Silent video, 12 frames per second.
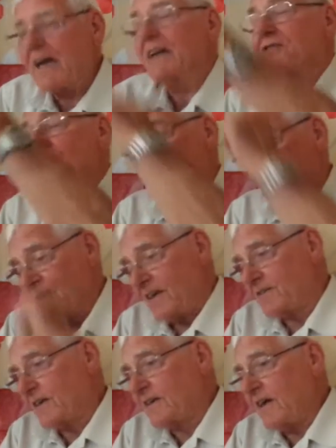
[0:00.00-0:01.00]
Cataracts,
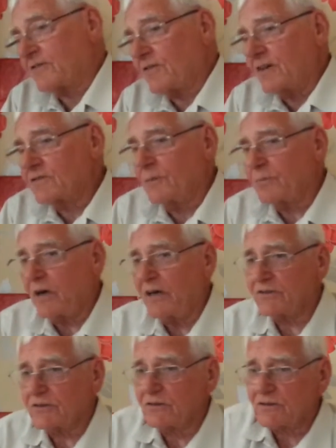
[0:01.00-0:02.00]
that's a cataracts
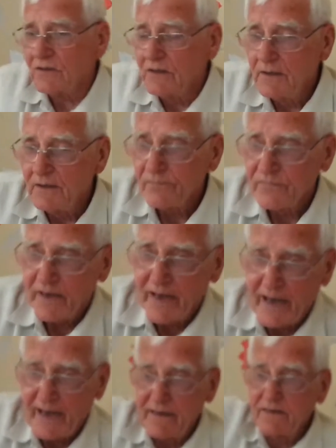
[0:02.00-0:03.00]
operations.
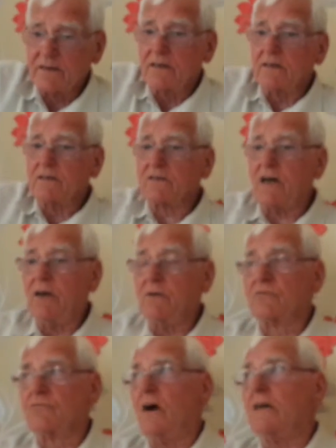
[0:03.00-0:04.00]
And it
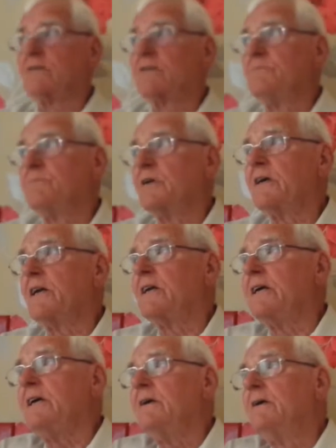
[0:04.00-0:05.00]
was run
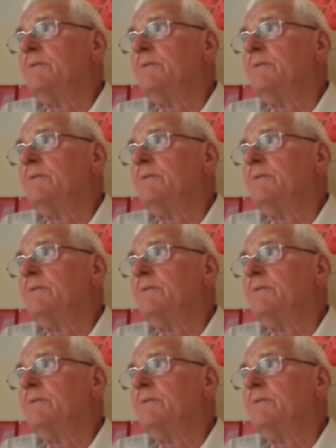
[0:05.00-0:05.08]
completely